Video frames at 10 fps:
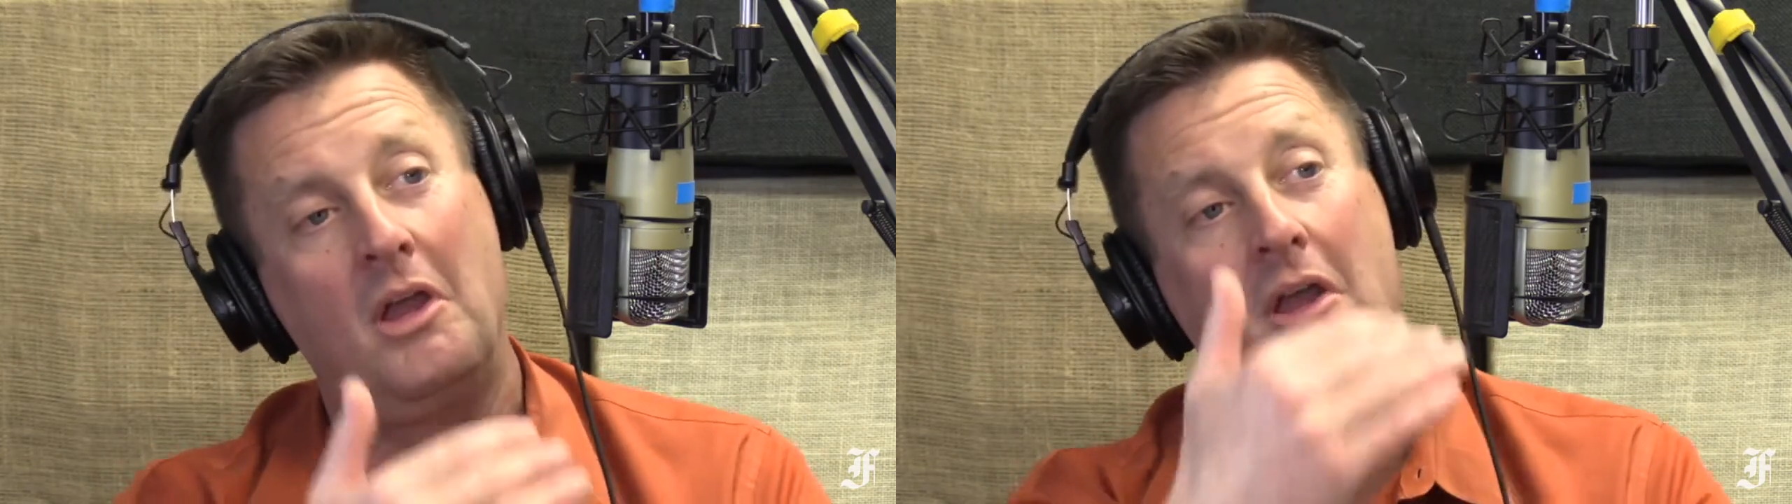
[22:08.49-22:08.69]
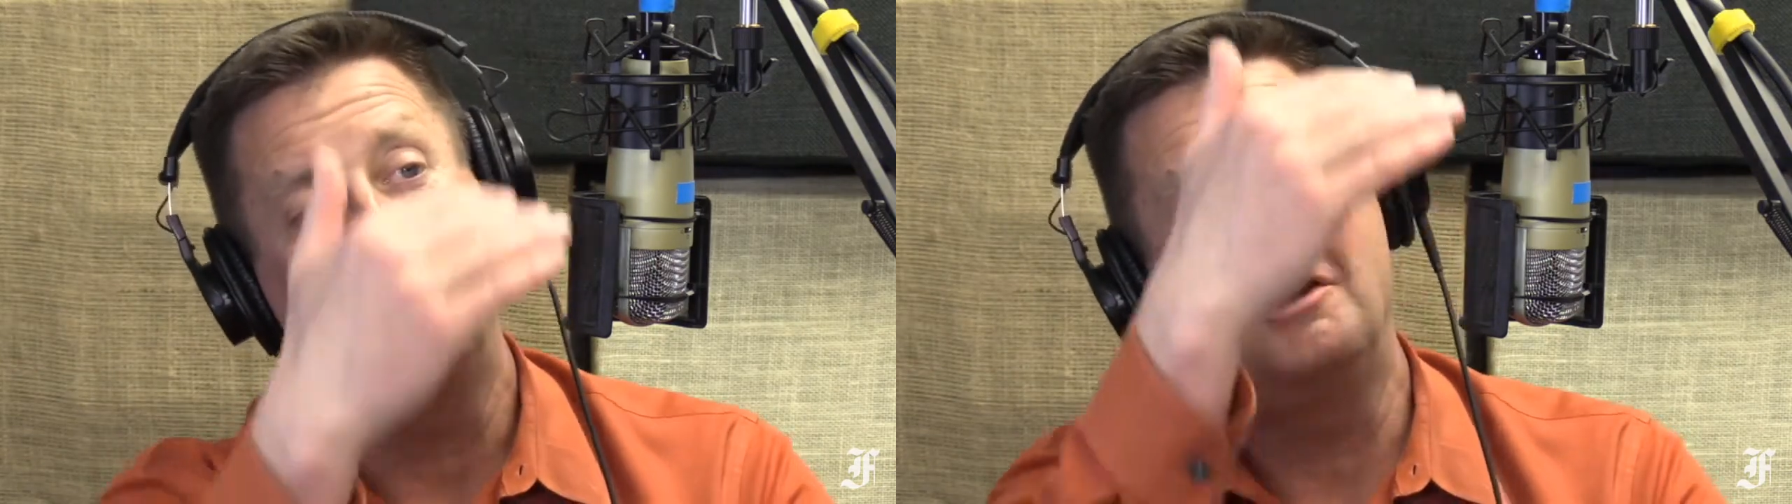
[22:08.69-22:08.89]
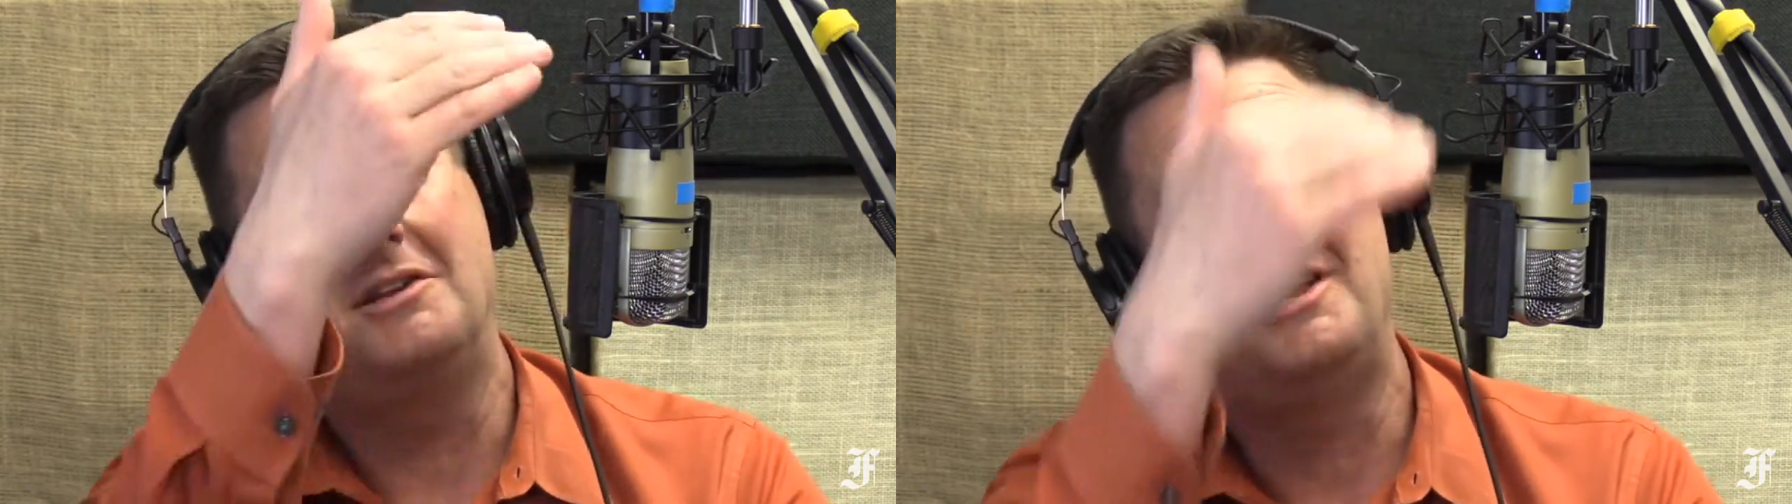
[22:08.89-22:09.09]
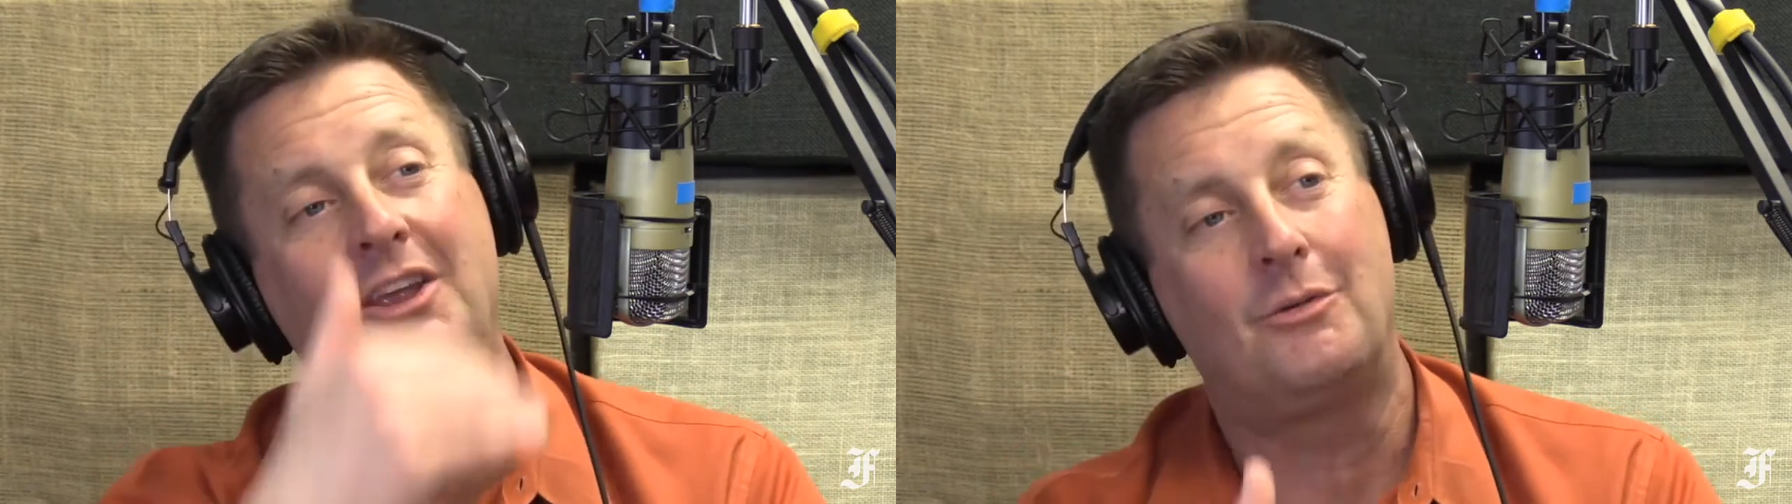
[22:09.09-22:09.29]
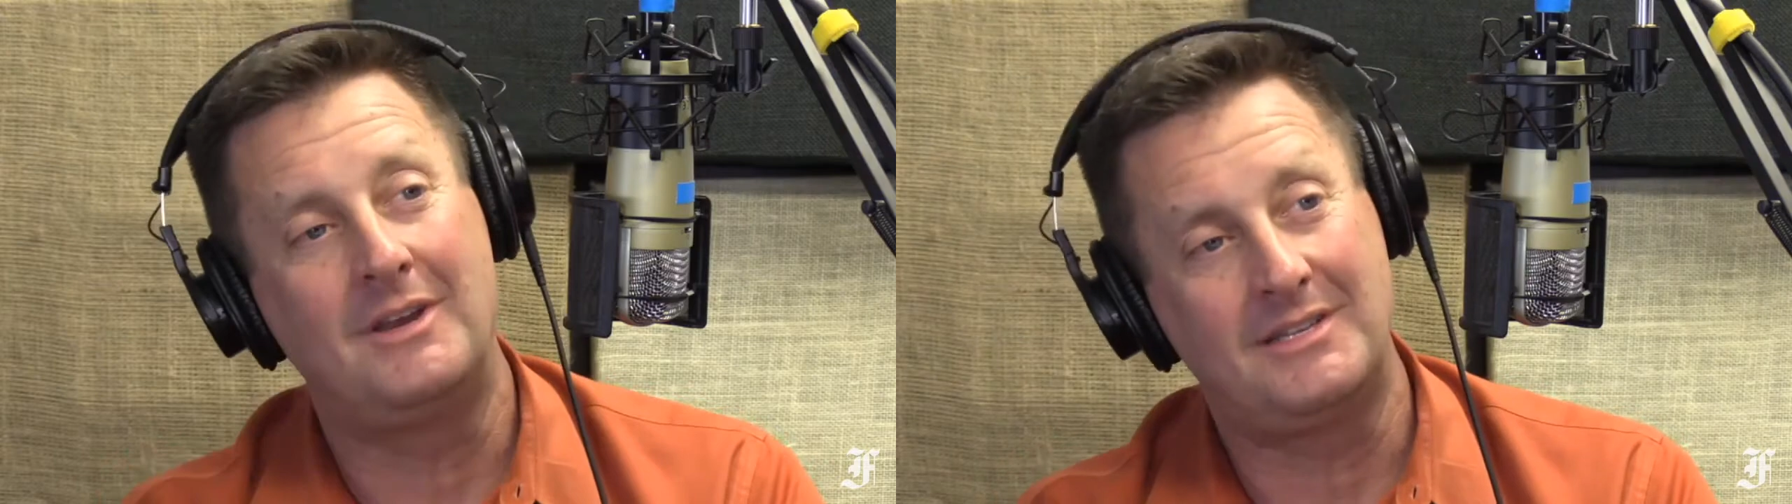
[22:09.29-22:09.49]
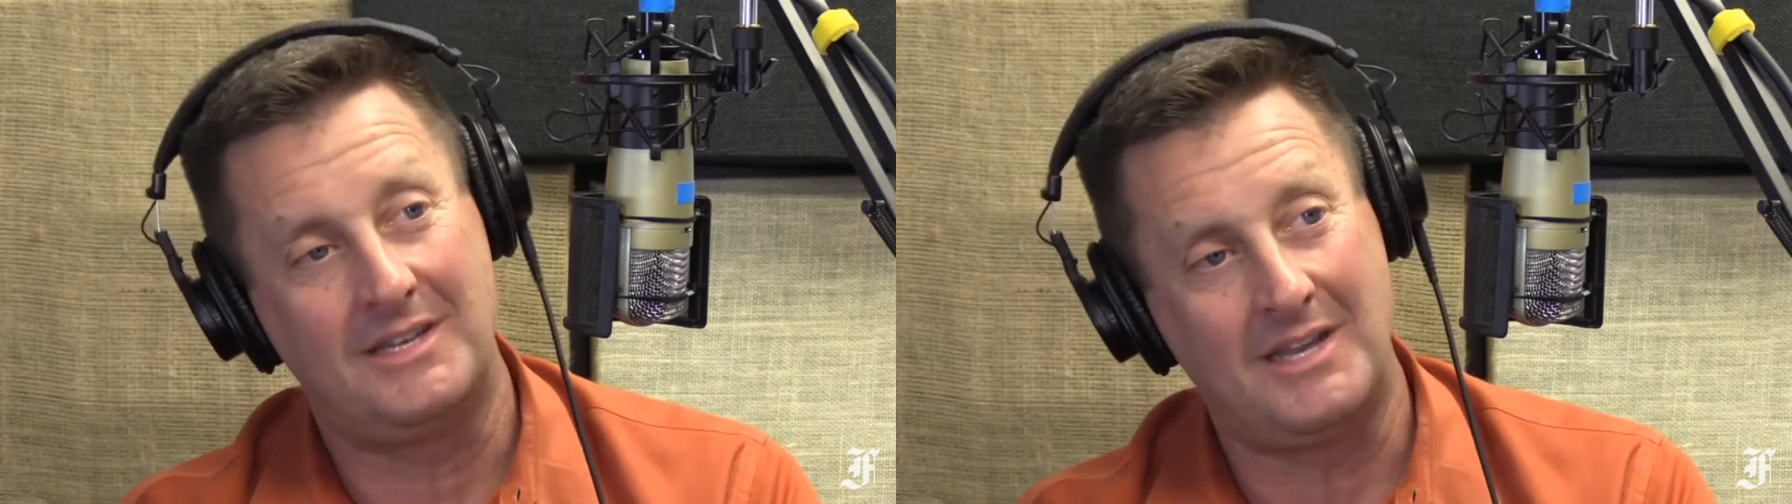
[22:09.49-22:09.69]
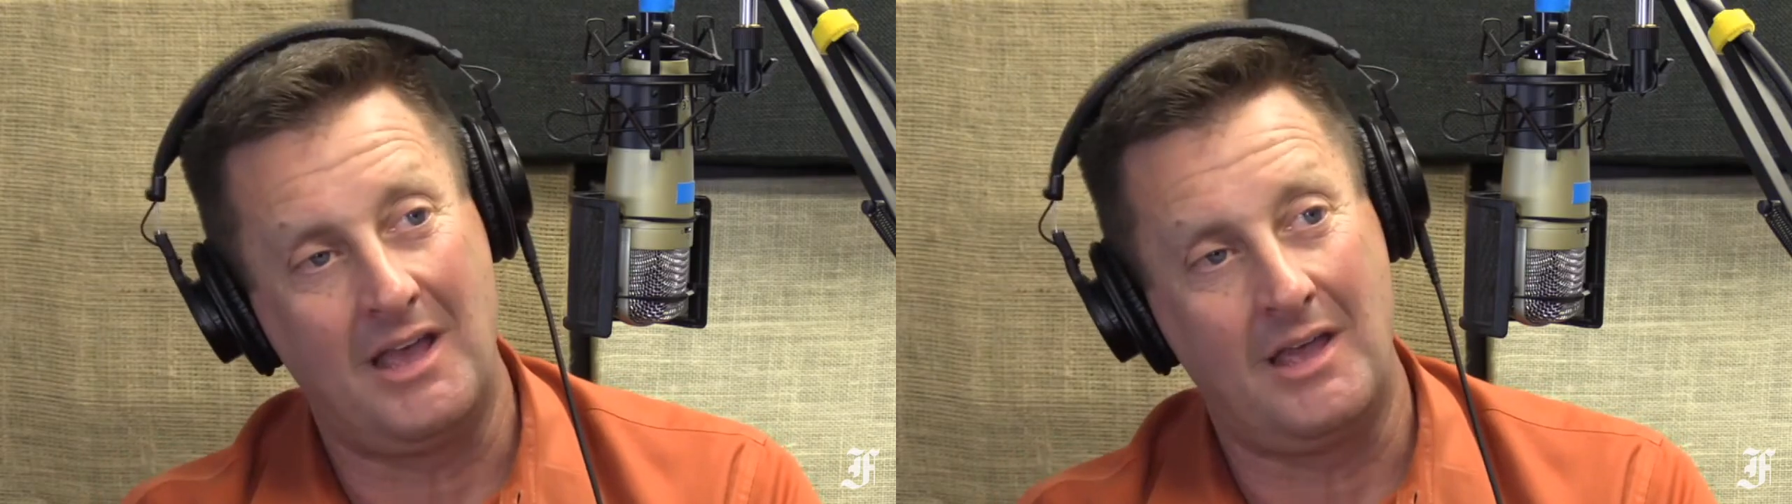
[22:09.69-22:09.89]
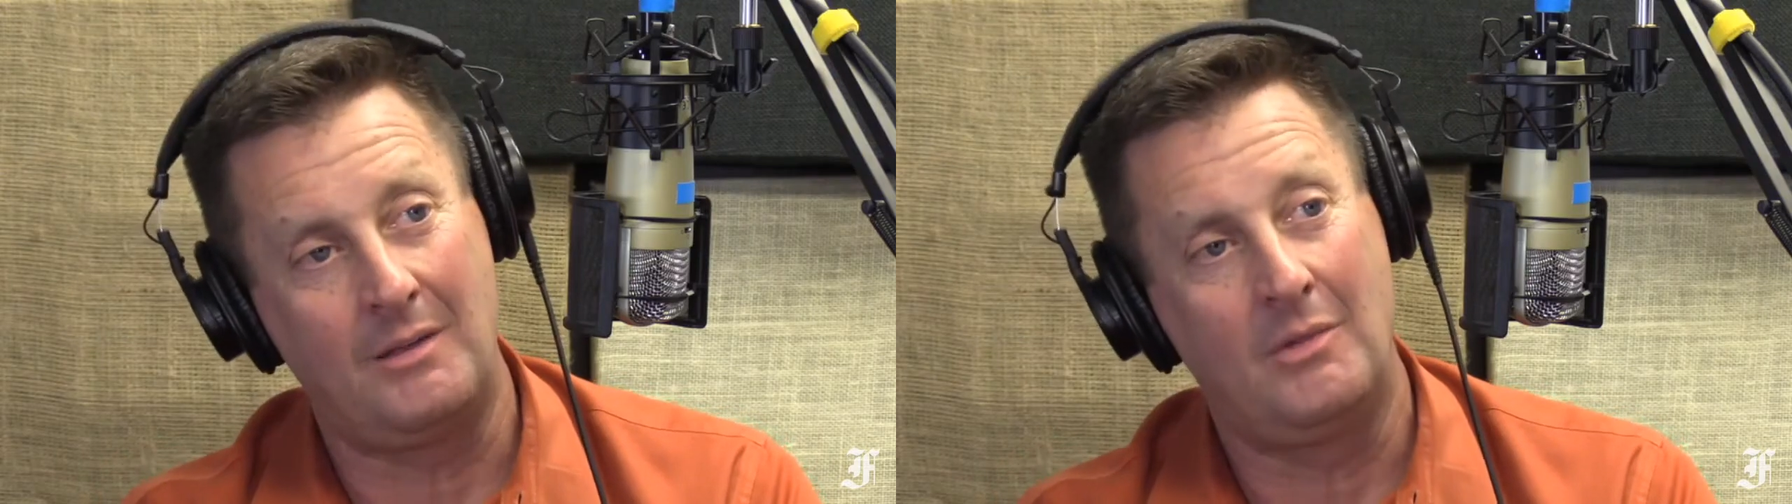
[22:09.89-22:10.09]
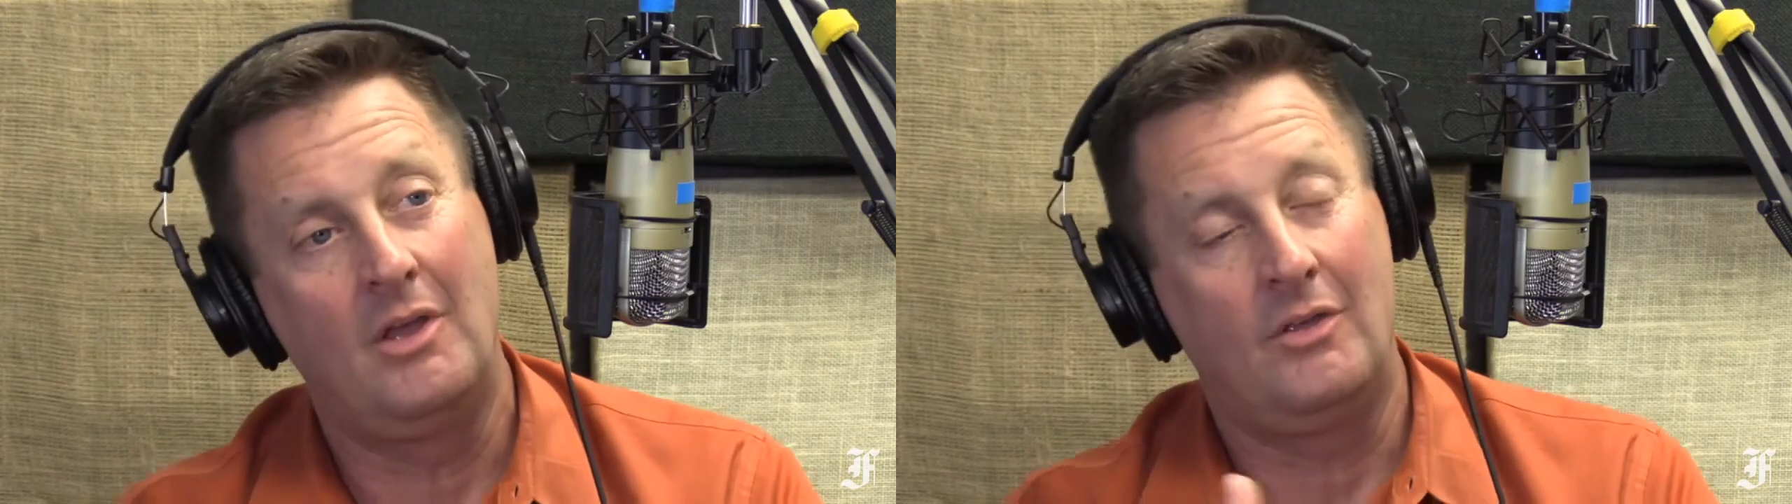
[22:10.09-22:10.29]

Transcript: and then decrease the time